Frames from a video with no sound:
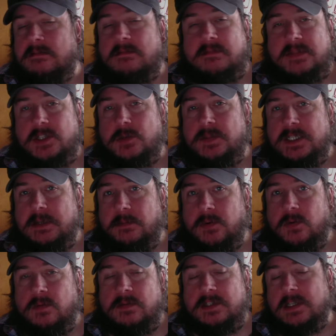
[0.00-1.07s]
Super
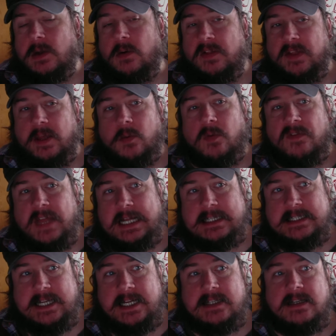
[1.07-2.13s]
simple. So I think with that
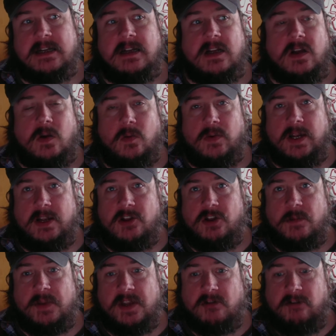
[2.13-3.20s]
said, we're going to
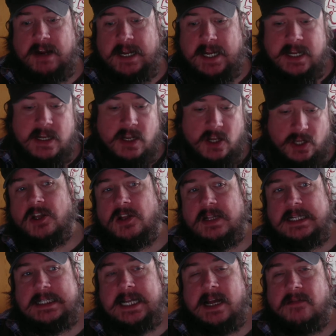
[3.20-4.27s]
jump straight in. You'll
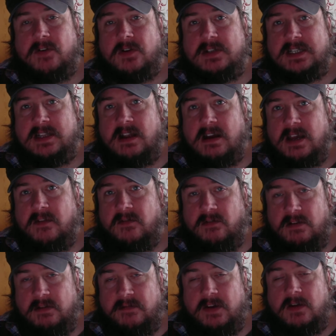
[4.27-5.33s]
need to have your Tanakh in
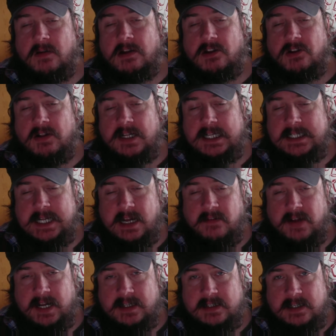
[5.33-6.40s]
front of you, and you'll need to
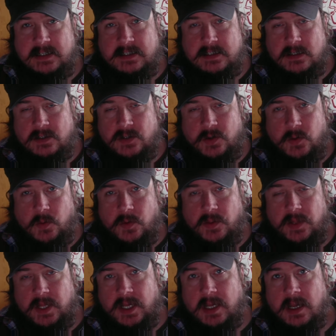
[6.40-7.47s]
have access to
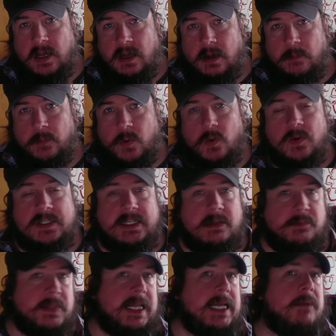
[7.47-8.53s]
the pause
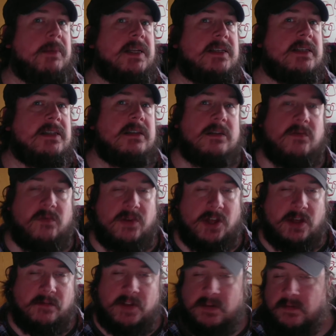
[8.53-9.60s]
and play button of
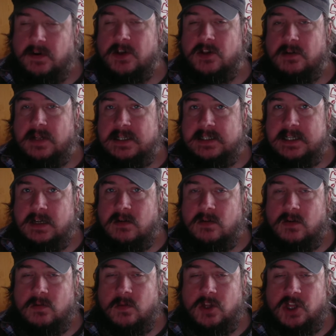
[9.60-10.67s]
whichever device you're listening
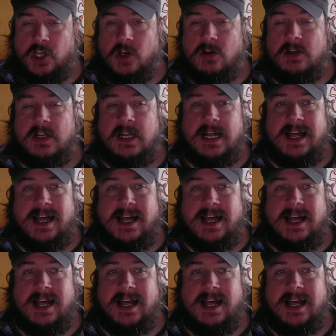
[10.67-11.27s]
on or watching on.